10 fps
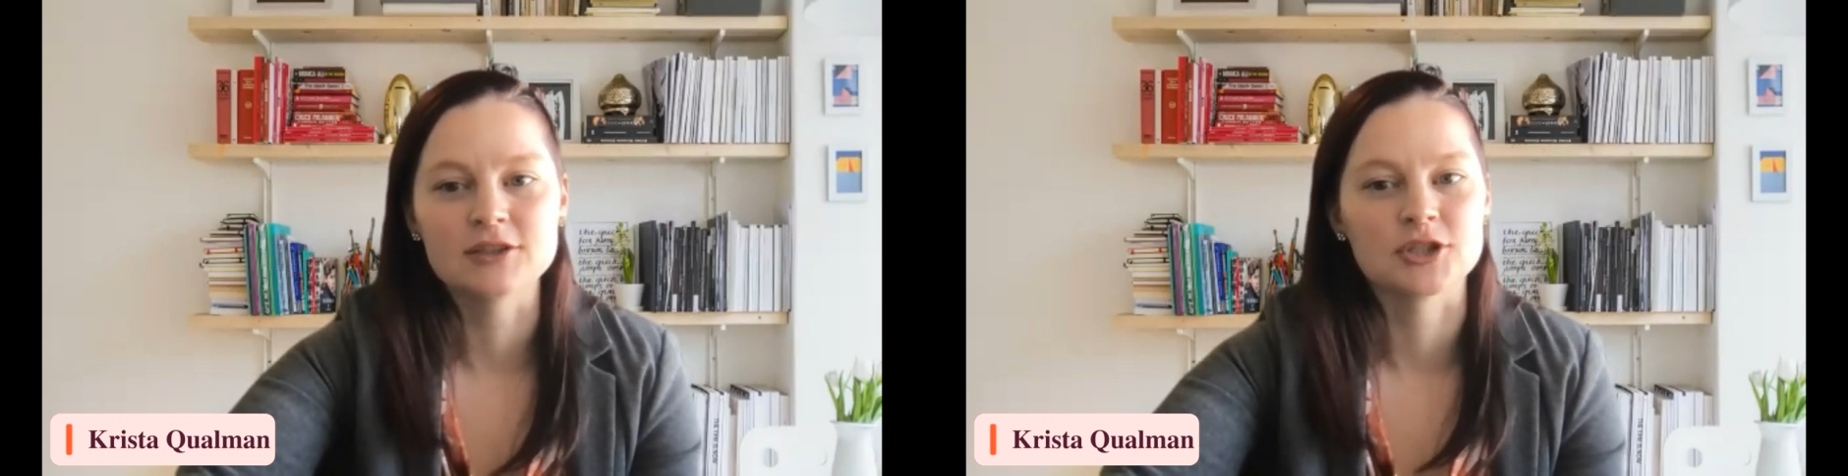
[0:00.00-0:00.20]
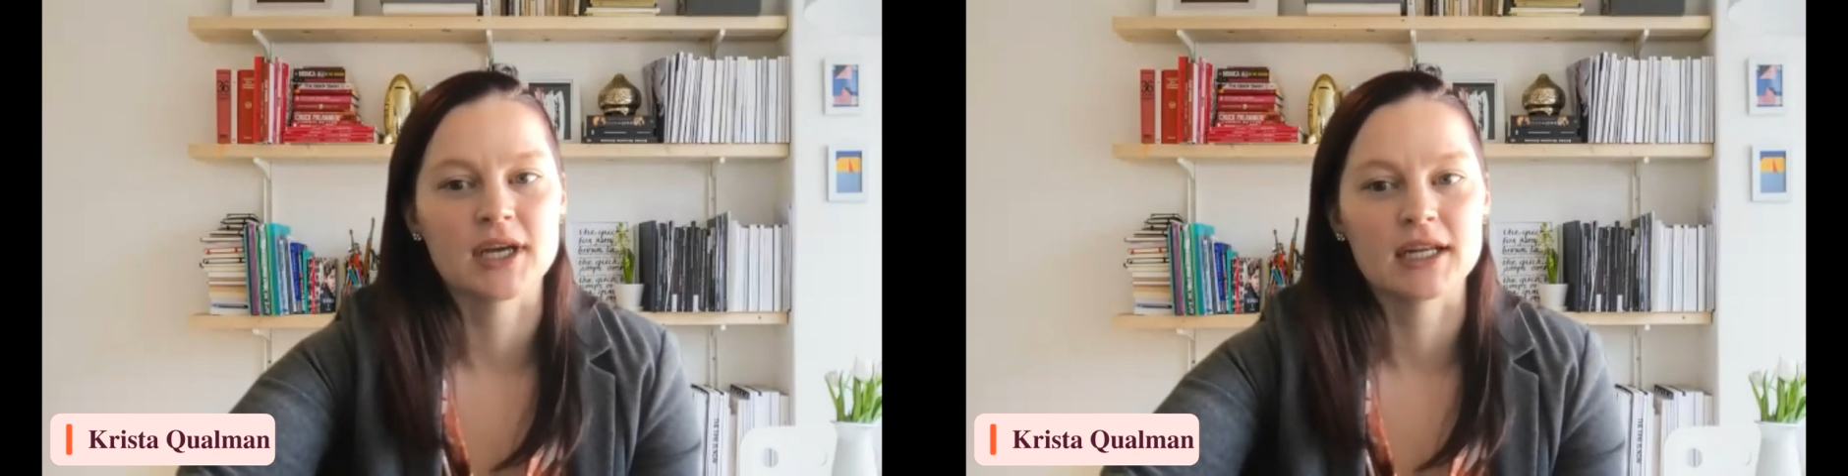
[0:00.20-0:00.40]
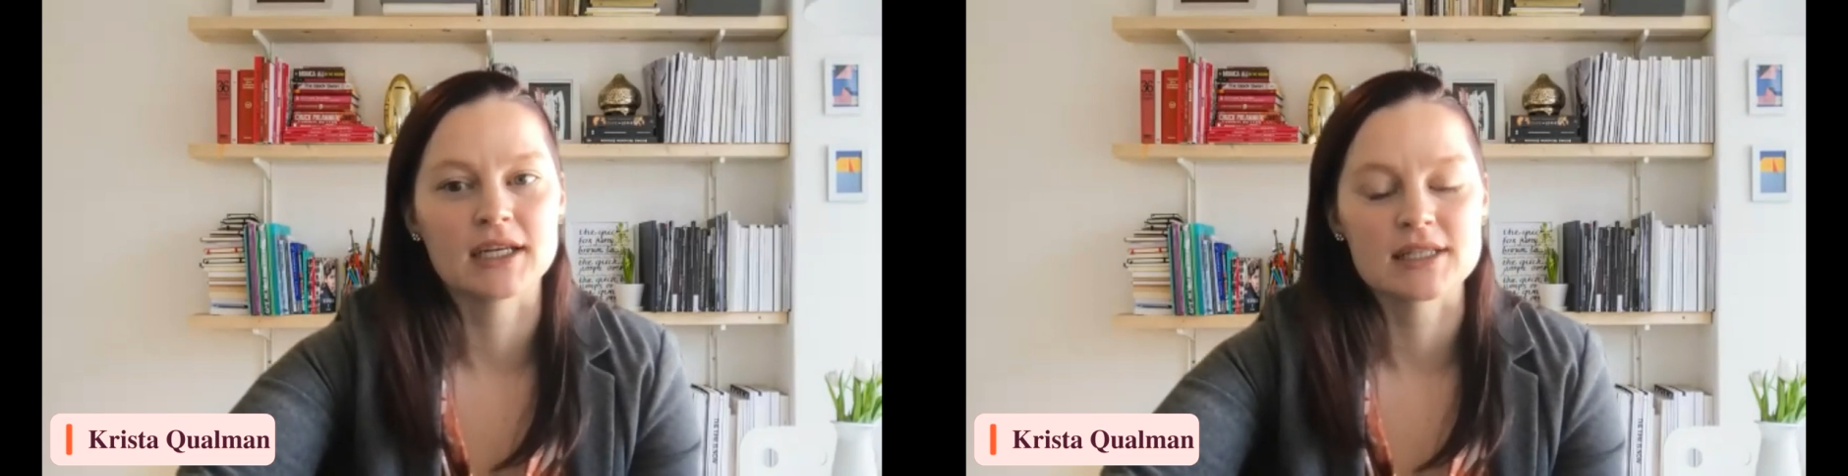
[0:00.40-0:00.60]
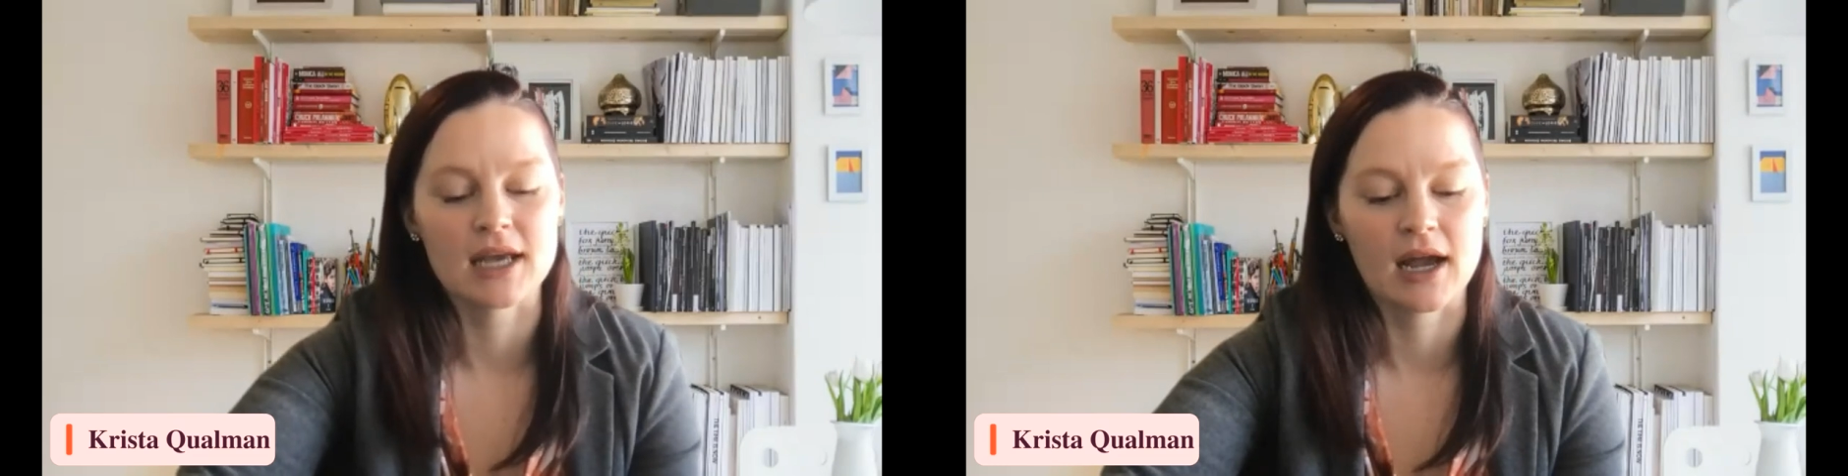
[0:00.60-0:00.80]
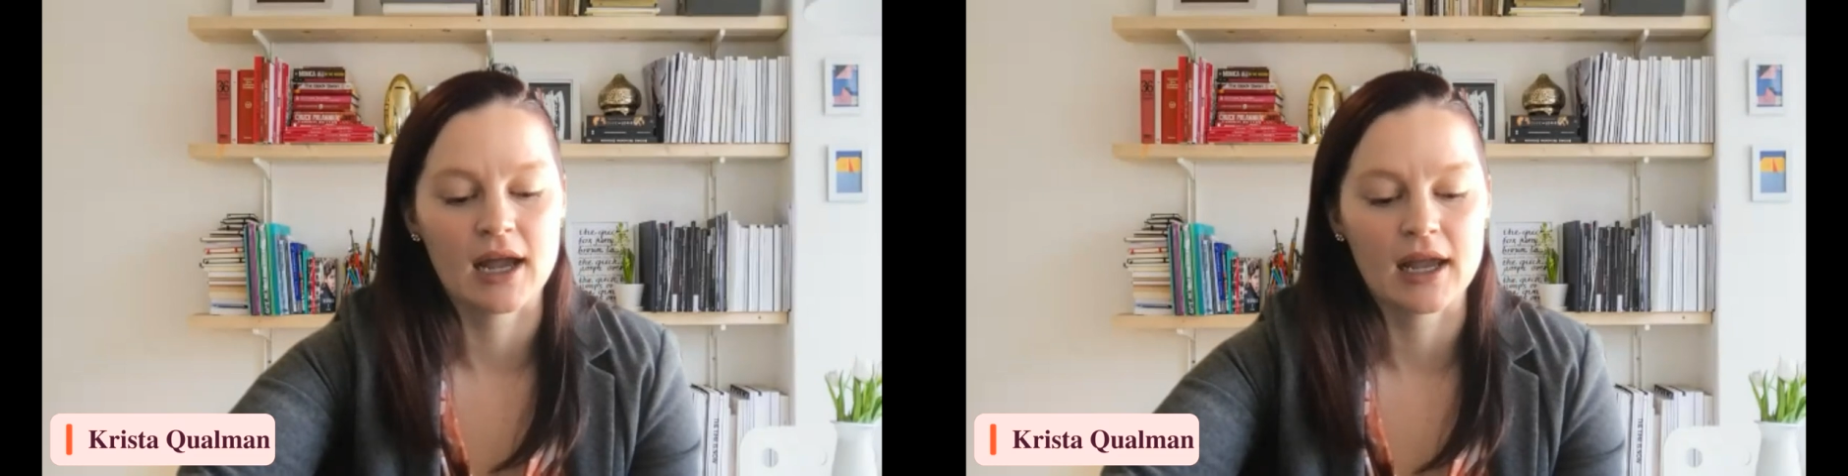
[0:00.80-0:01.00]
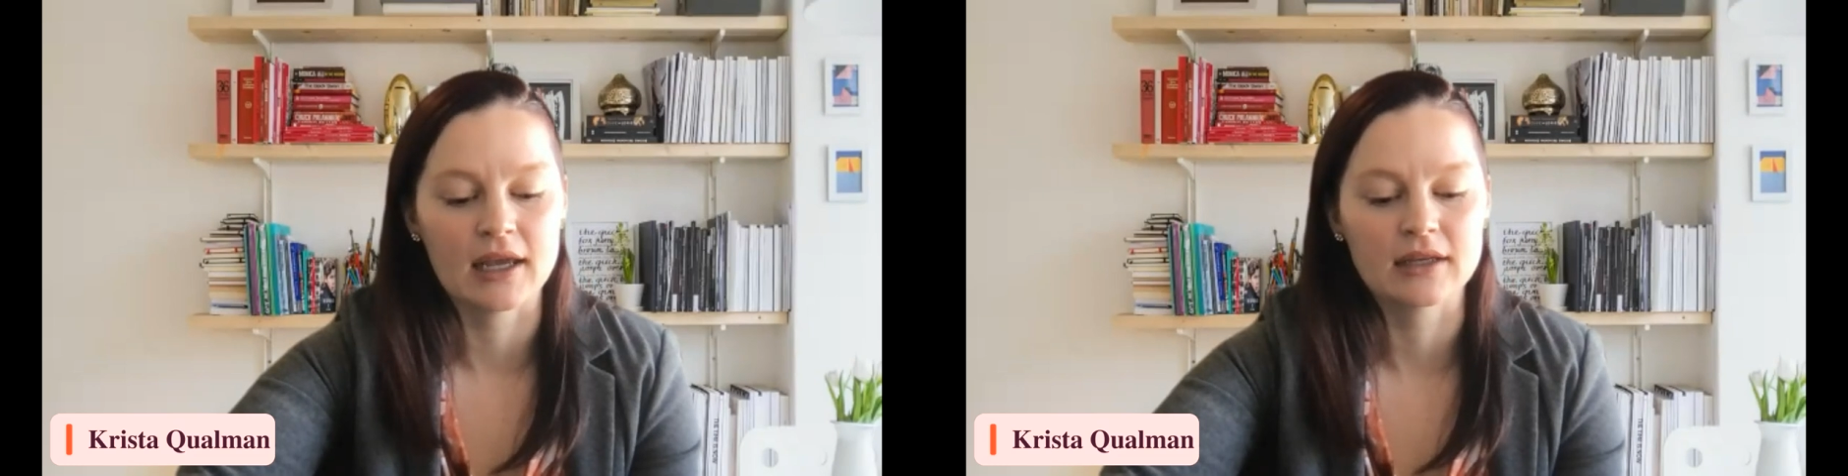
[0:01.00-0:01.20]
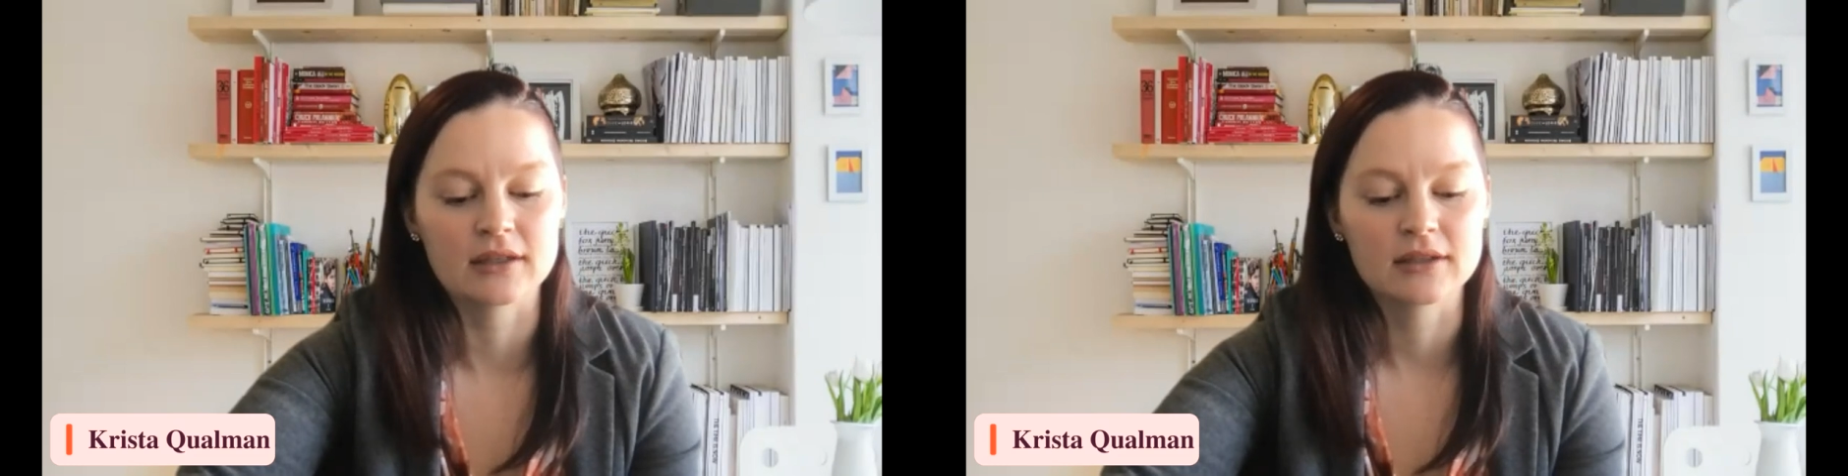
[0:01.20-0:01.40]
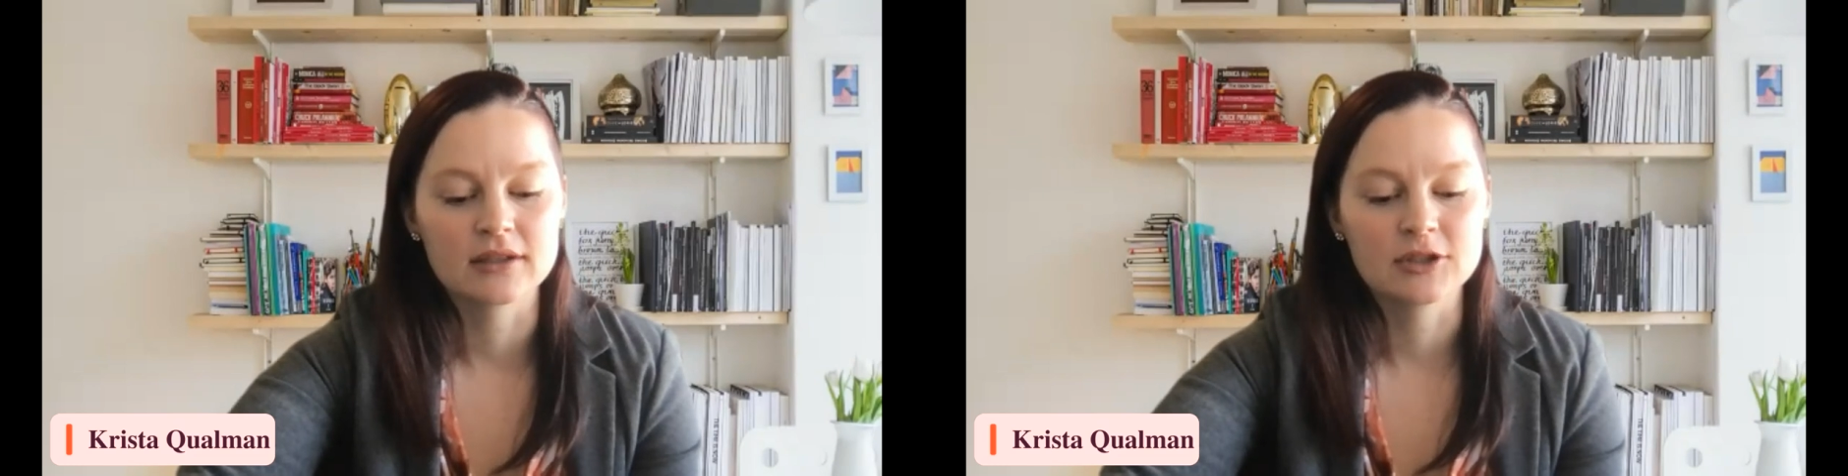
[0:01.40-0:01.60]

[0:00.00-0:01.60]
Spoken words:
genetics, I